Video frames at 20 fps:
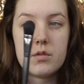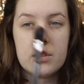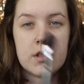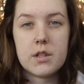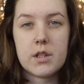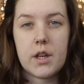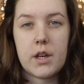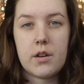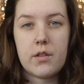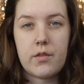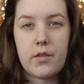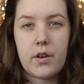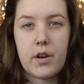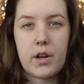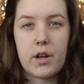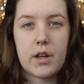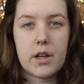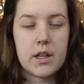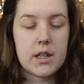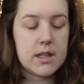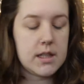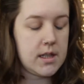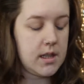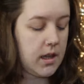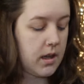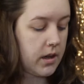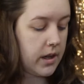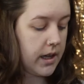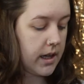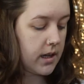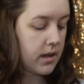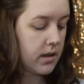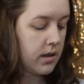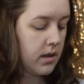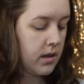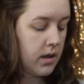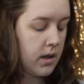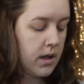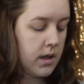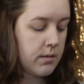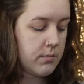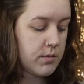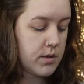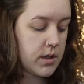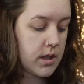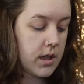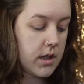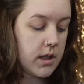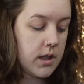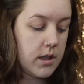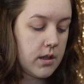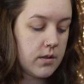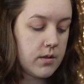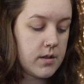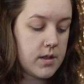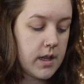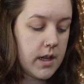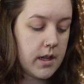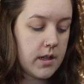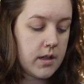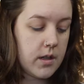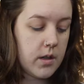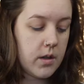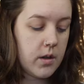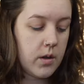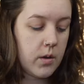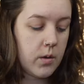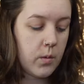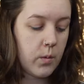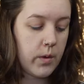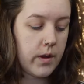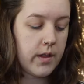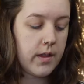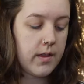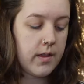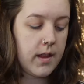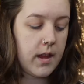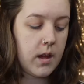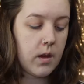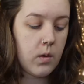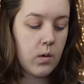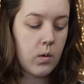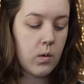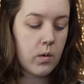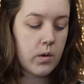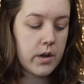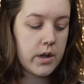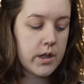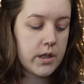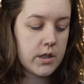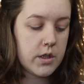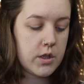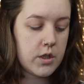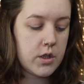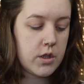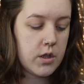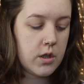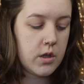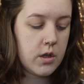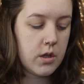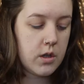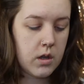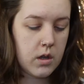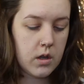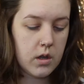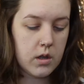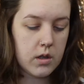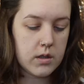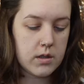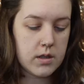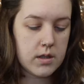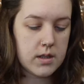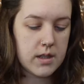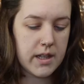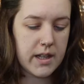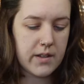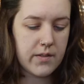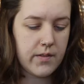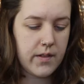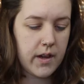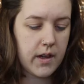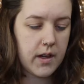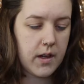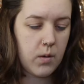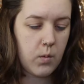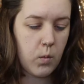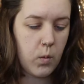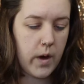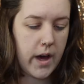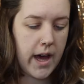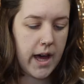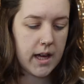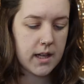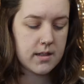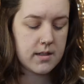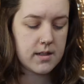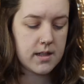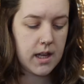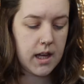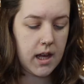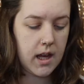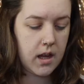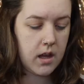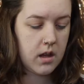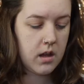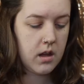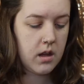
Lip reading: It's good for concealing. I'm just going to use it with the orange This is like very waxy.